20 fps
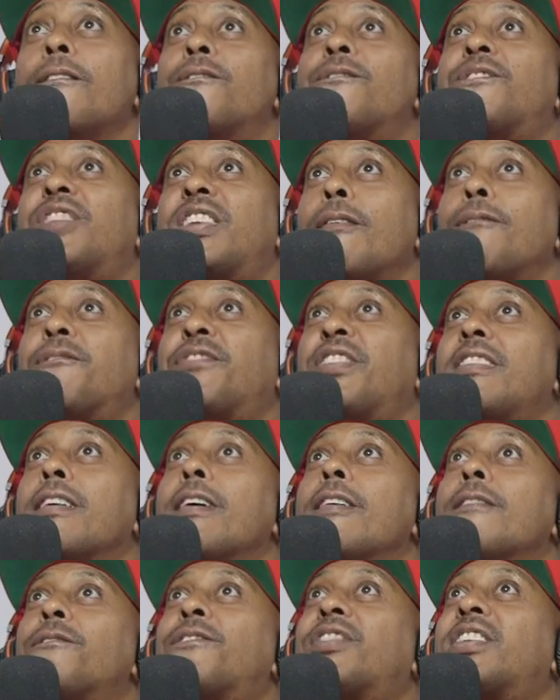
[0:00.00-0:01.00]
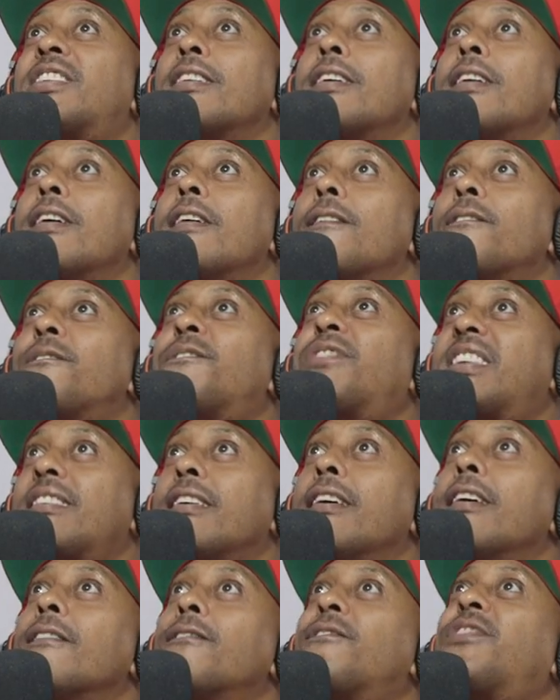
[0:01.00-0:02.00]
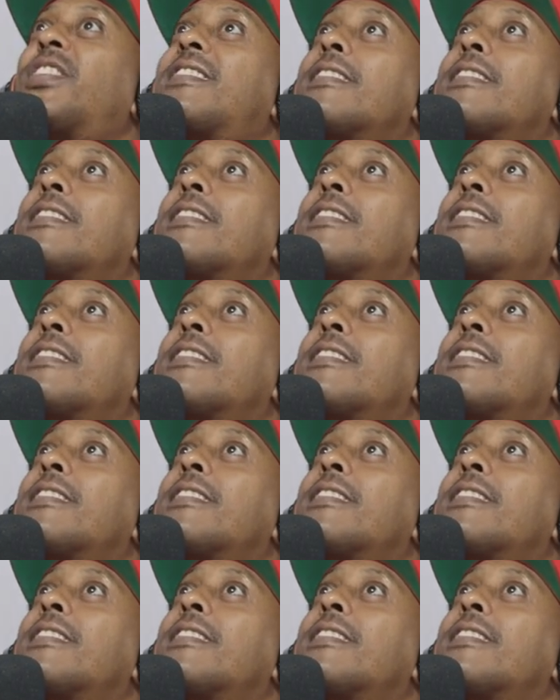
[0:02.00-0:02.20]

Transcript: sprinkler system. You never been listening. Listen,